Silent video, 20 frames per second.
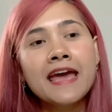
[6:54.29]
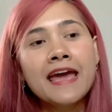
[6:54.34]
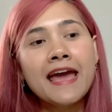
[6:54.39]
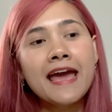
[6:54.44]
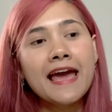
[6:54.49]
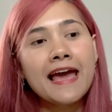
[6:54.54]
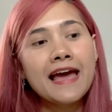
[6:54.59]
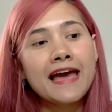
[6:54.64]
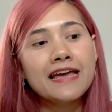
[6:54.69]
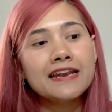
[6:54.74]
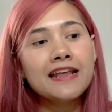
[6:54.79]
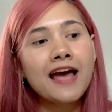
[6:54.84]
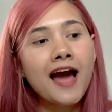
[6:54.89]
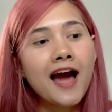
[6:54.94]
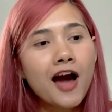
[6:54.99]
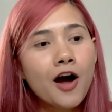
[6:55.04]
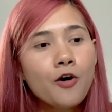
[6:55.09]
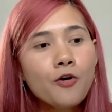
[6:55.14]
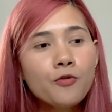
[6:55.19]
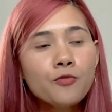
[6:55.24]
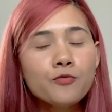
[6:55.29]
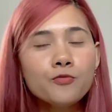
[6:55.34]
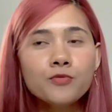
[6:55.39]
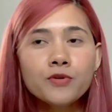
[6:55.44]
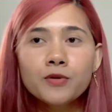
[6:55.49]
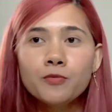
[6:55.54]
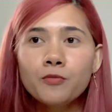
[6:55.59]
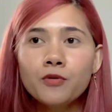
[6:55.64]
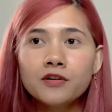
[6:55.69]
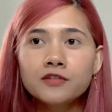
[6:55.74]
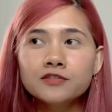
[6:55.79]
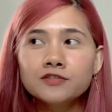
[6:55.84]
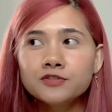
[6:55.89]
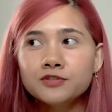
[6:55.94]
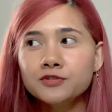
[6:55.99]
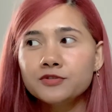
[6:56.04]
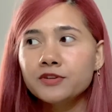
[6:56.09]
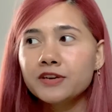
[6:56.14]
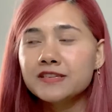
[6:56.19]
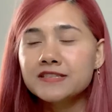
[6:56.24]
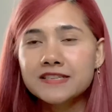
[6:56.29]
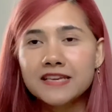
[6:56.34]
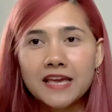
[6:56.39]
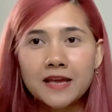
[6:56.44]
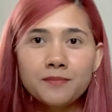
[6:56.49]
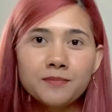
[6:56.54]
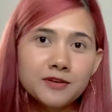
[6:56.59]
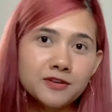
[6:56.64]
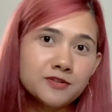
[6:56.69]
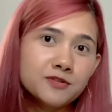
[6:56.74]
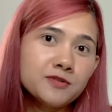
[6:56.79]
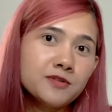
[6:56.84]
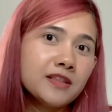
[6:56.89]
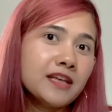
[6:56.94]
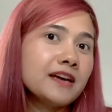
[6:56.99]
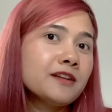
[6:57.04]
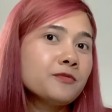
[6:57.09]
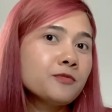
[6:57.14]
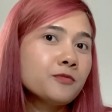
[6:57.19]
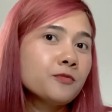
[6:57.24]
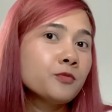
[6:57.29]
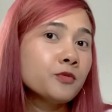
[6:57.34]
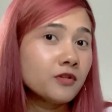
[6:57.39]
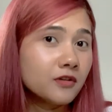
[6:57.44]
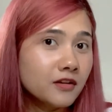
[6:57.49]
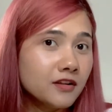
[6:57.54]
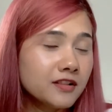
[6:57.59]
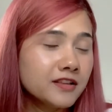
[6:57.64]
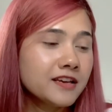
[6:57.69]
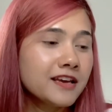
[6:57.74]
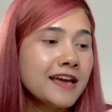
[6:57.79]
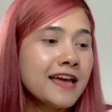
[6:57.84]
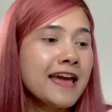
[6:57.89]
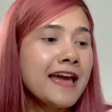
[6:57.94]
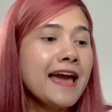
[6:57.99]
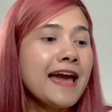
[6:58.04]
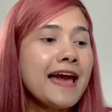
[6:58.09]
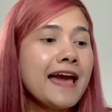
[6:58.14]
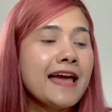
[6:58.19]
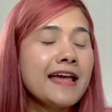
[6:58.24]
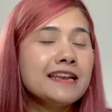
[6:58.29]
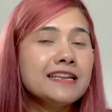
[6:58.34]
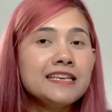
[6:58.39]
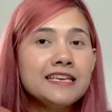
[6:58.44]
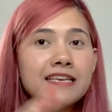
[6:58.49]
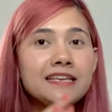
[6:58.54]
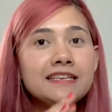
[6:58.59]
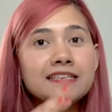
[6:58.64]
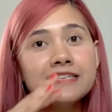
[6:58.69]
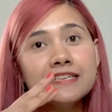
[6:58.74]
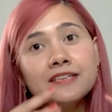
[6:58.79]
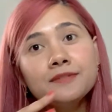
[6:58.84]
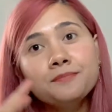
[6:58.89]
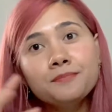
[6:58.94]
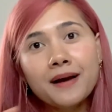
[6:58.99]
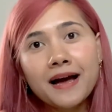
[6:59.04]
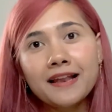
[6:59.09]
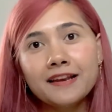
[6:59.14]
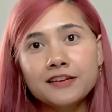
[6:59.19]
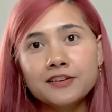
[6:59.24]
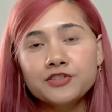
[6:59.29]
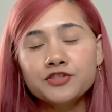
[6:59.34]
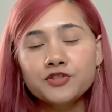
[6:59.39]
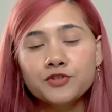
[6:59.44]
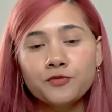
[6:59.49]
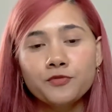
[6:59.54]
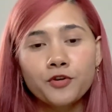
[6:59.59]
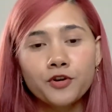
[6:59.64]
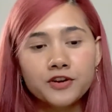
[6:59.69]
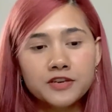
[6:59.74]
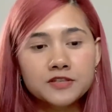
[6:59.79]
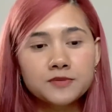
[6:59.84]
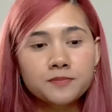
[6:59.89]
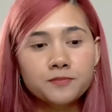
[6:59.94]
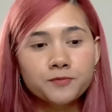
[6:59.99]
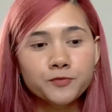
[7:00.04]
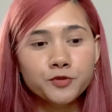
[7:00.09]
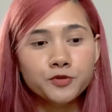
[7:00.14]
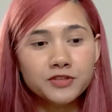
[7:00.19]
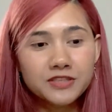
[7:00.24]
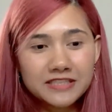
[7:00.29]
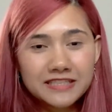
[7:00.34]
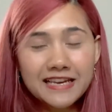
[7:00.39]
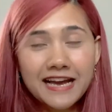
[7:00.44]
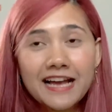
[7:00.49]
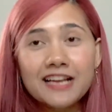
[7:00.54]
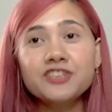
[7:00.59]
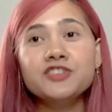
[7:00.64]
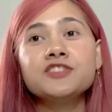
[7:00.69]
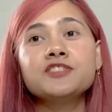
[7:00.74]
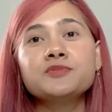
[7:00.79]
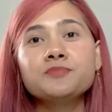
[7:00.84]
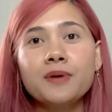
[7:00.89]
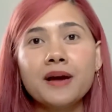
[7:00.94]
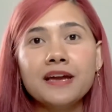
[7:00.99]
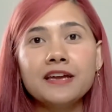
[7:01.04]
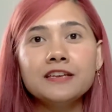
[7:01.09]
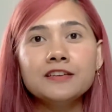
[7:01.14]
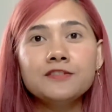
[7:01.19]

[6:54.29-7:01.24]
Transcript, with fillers: and how we want to escape into that world and he did manage for his to detach his mind